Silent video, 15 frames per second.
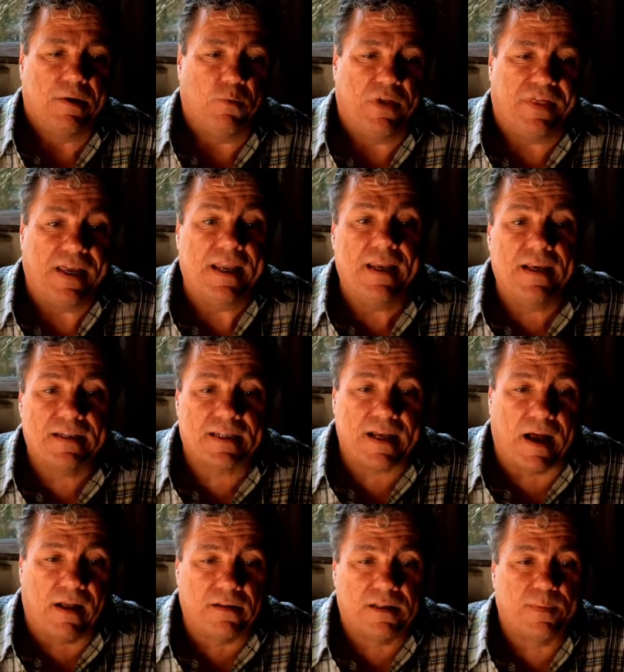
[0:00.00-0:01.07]
within the
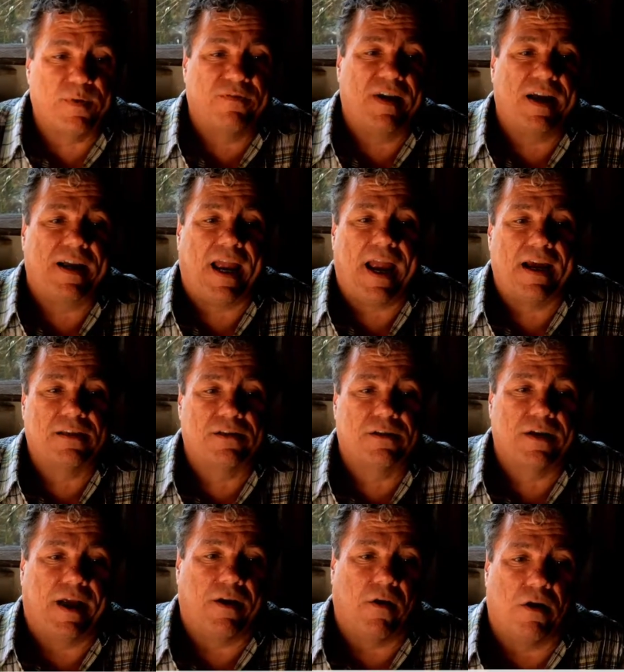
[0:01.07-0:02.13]
cell to prevent
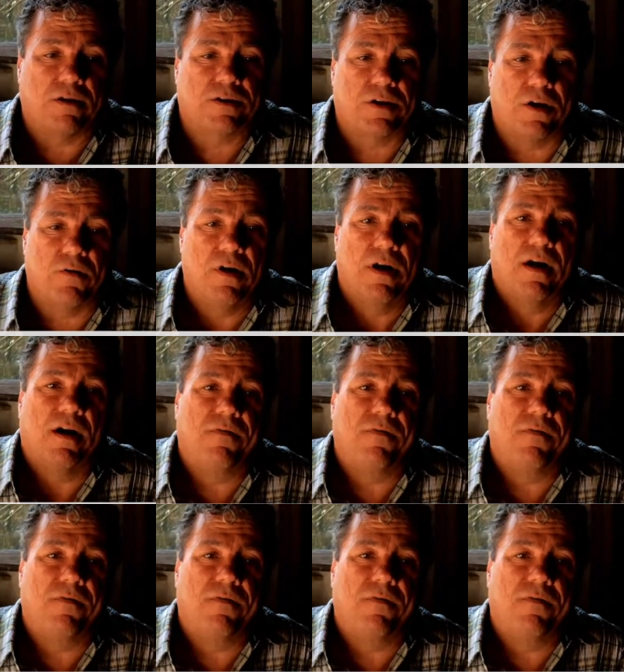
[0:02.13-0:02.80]
cancer and also